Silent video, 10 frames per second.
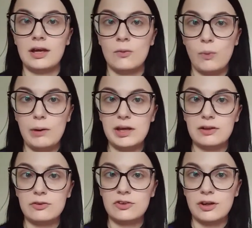Well, it
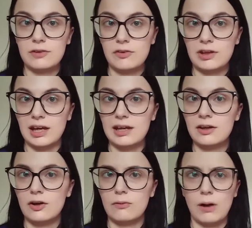looks kind of okay.
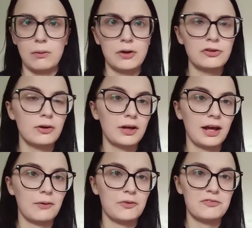Well, I do like
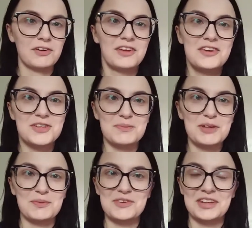how this foundation
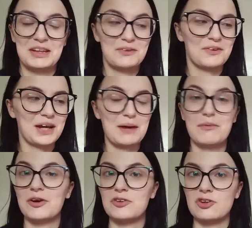makes my skin look on
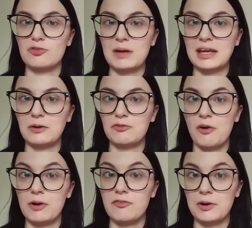camera because it does make it look
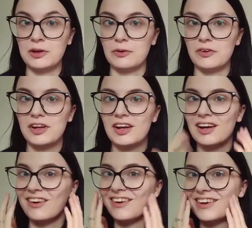very, very good.
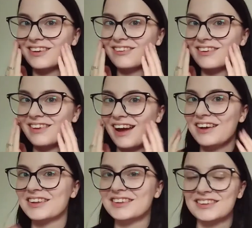Like, look at that.
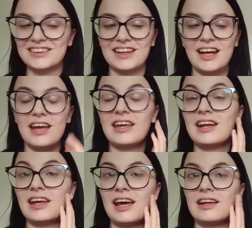And
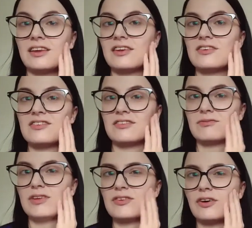again, this
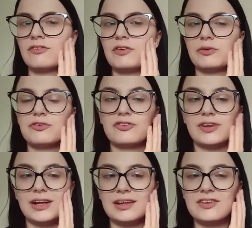side feels
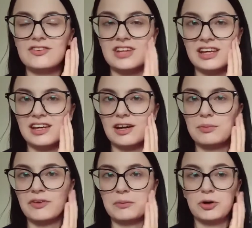slightly stickier,
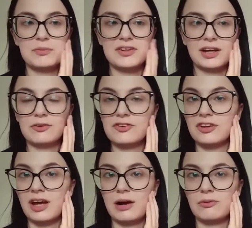but that might have been down to
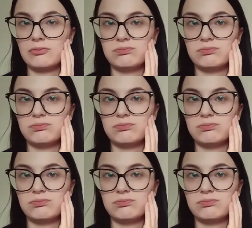how